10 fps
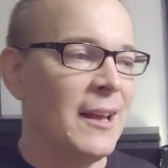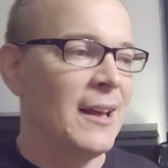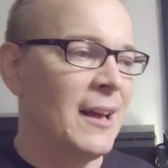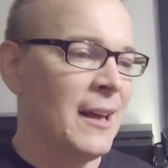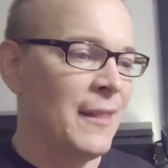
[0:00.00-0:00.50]

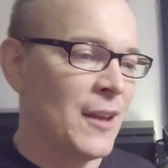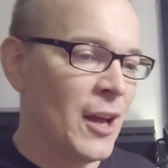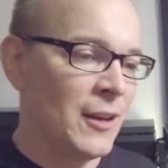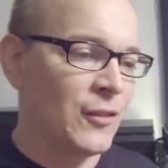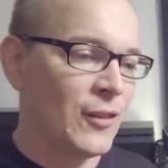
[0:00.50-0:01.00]
The
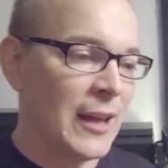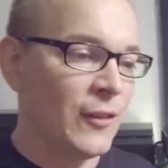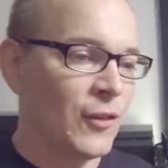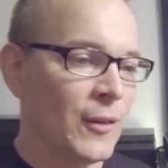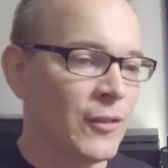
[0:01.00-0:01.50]
honest
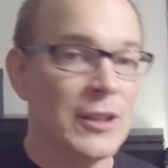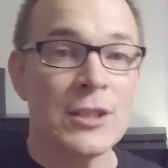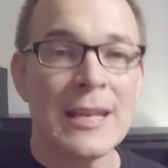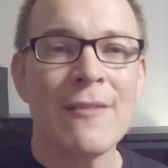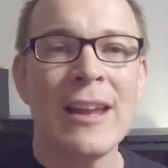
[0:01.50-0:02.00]
answer is I
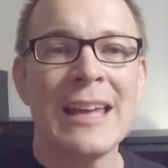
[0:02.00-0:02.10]
just haven't